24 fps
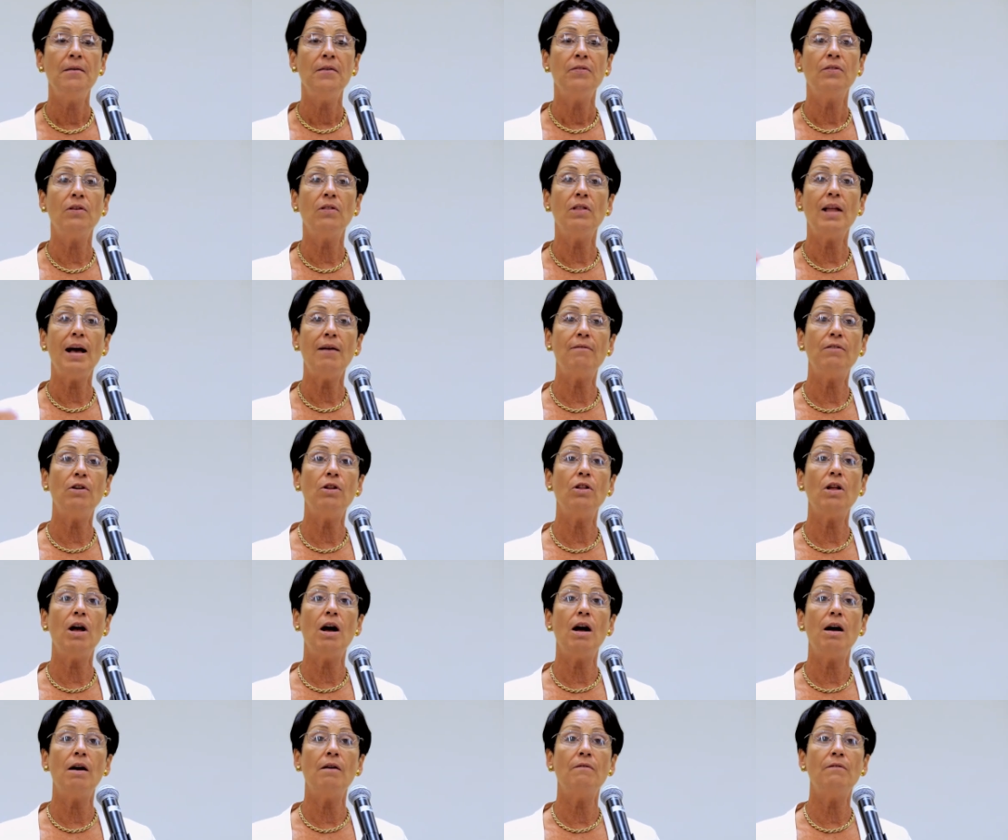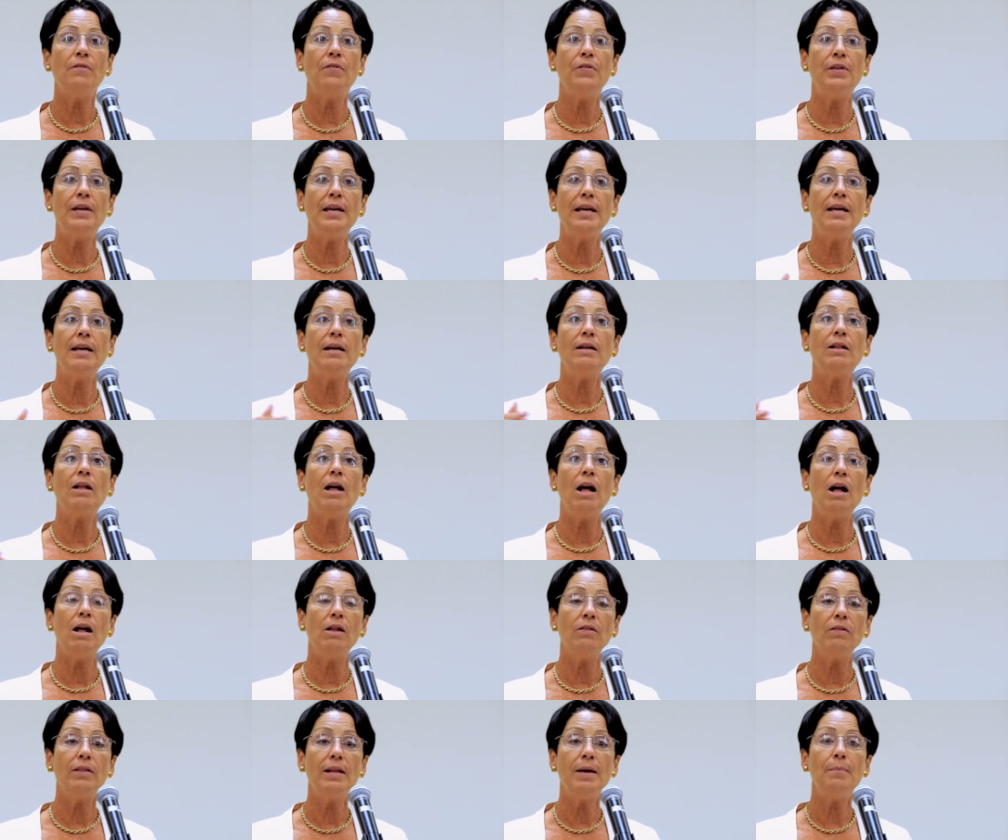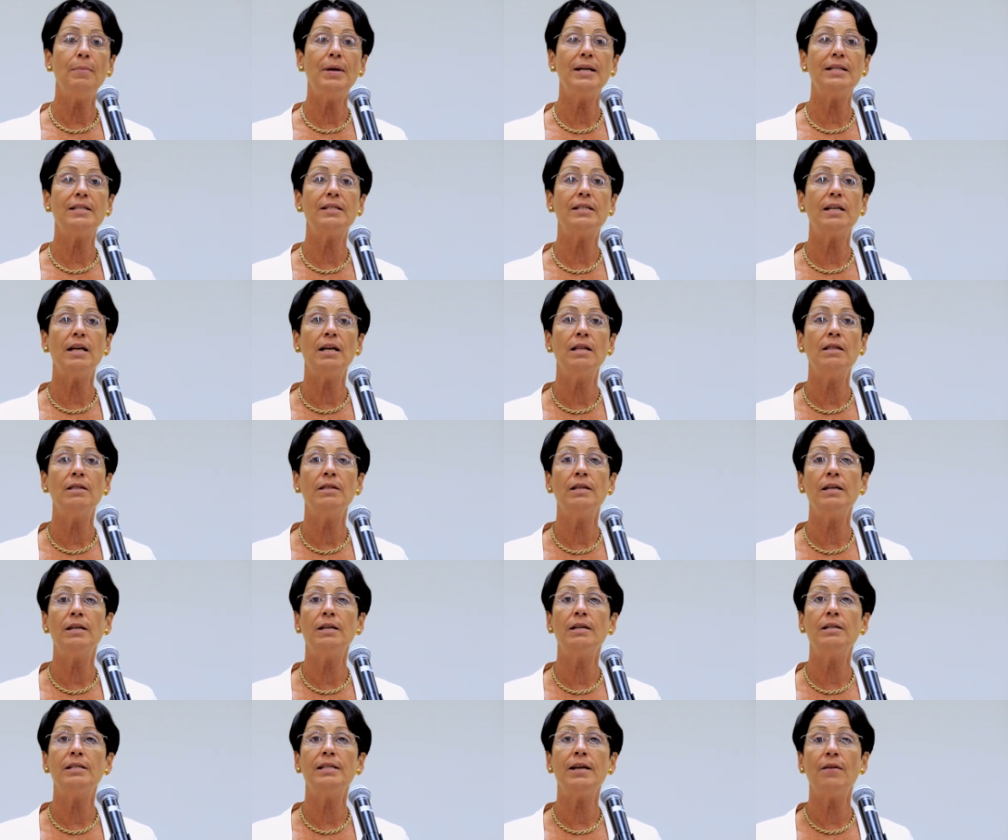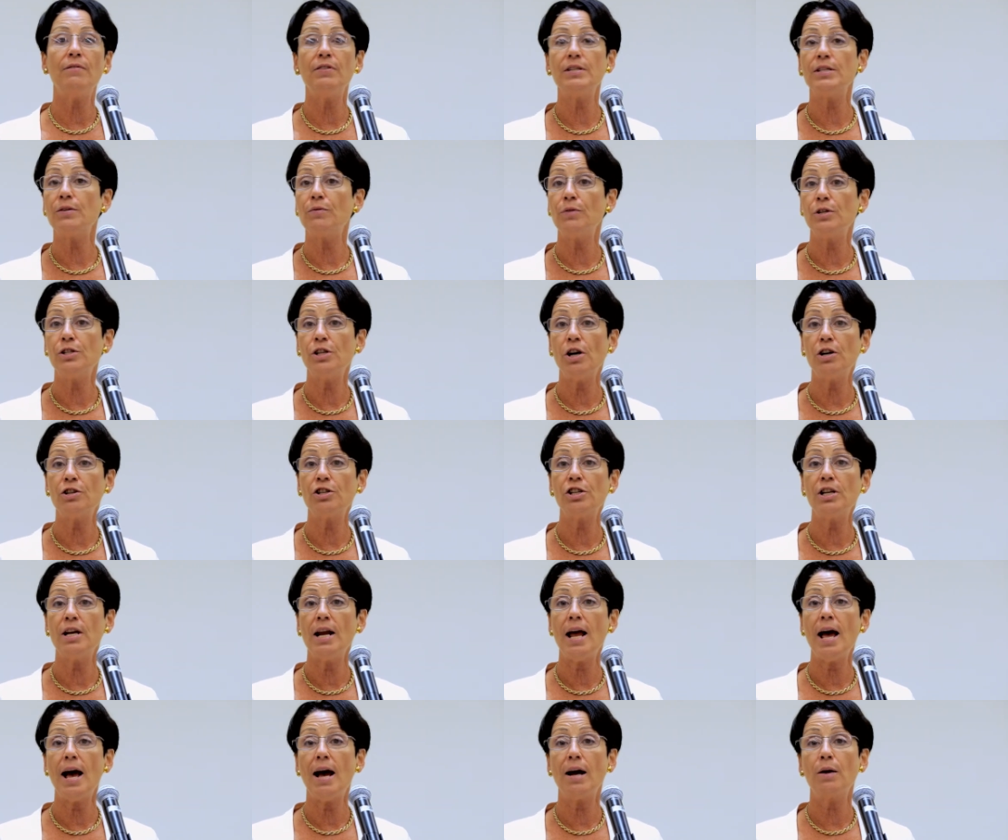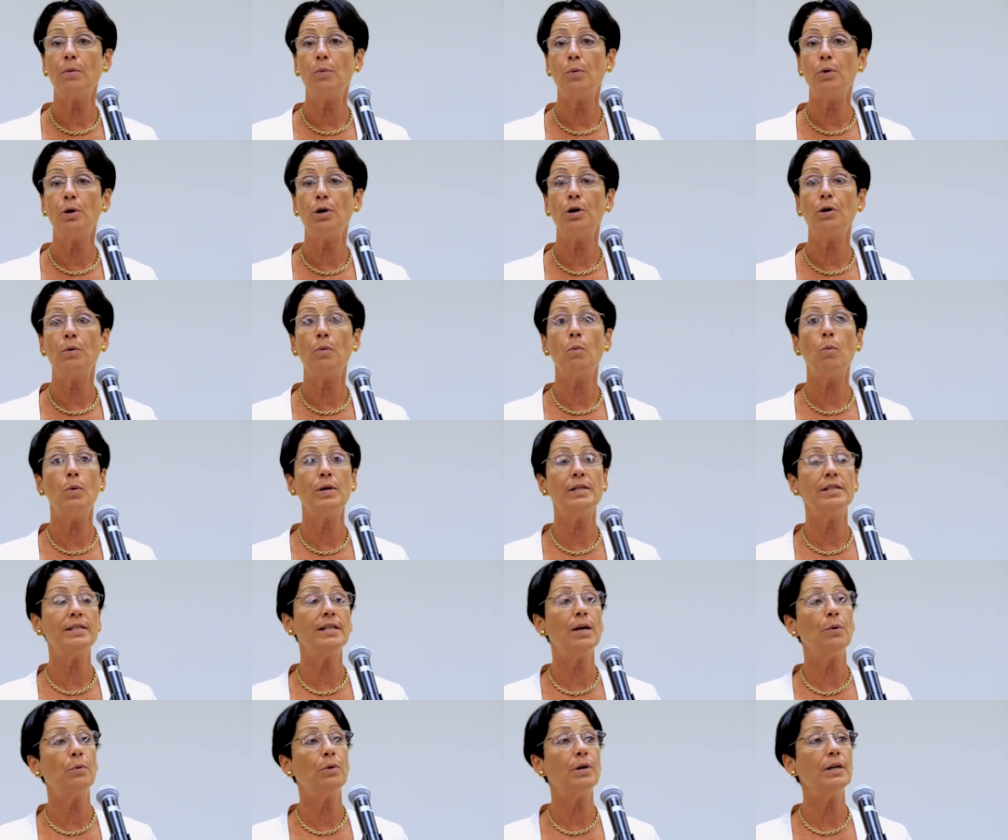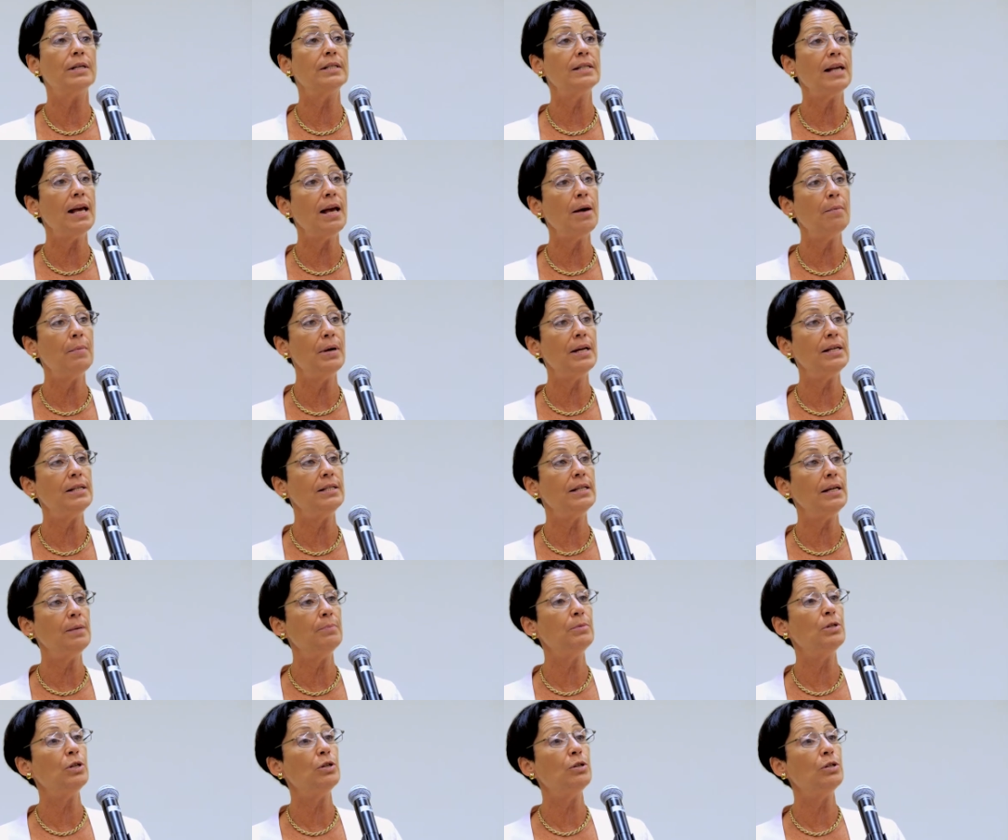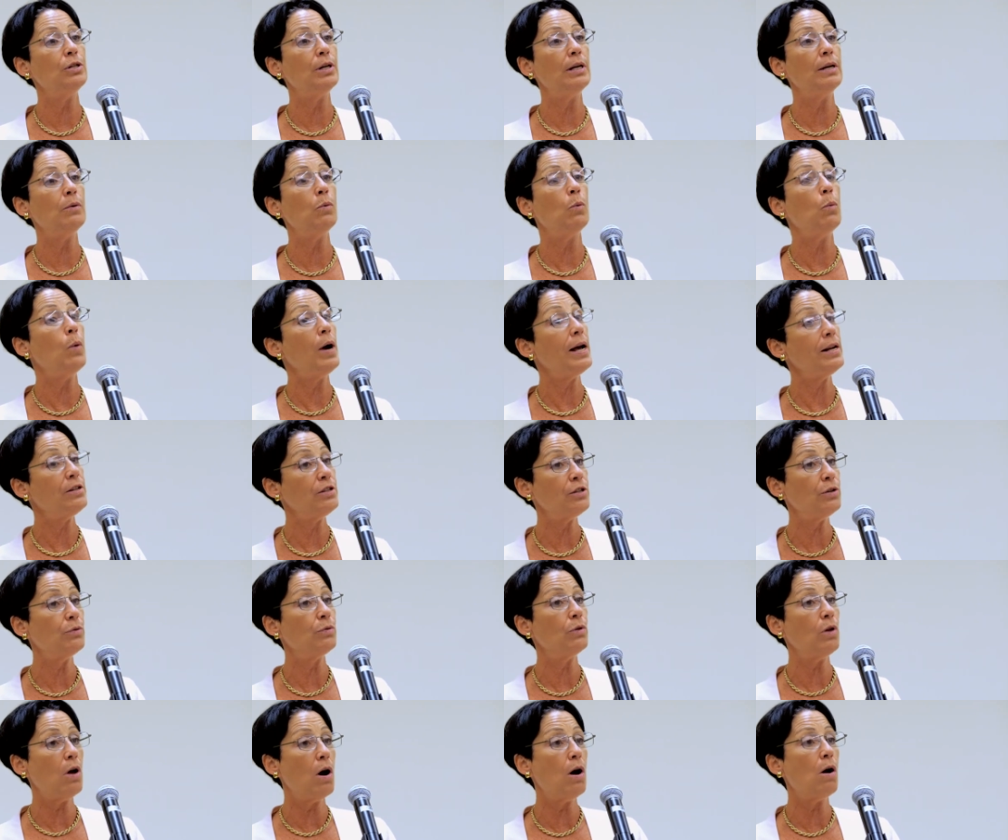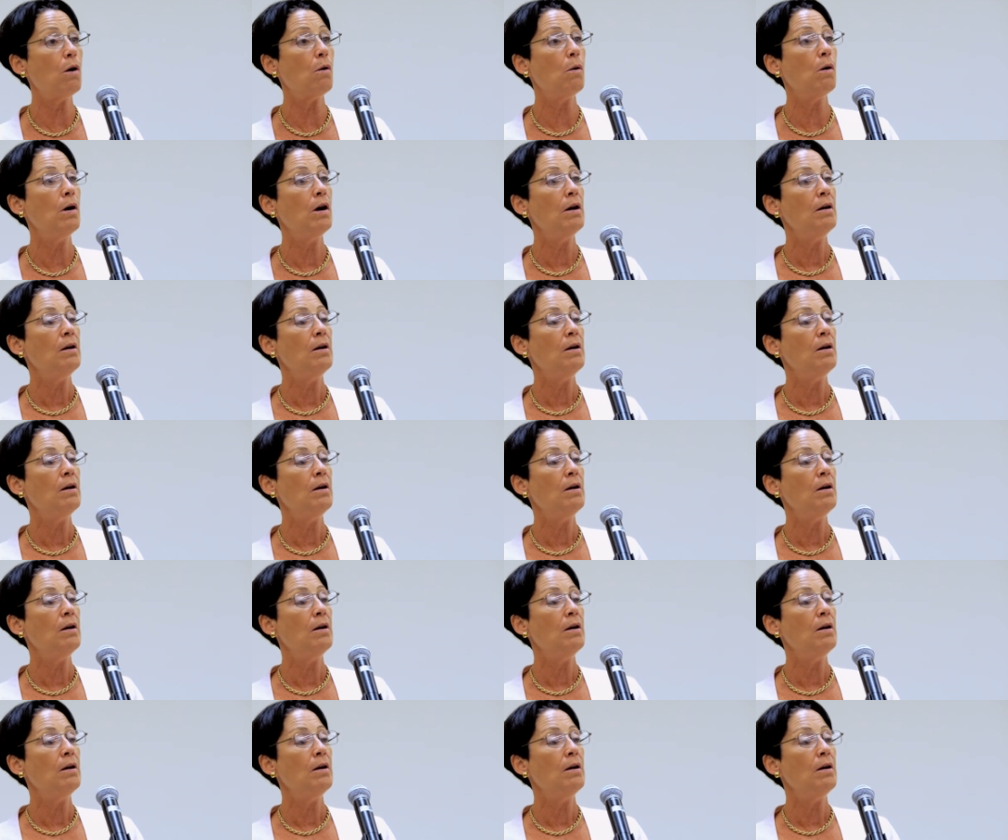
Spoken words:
The level of the limits in the Deficit Reduction Act were, once they were examined, deemed to be way too low.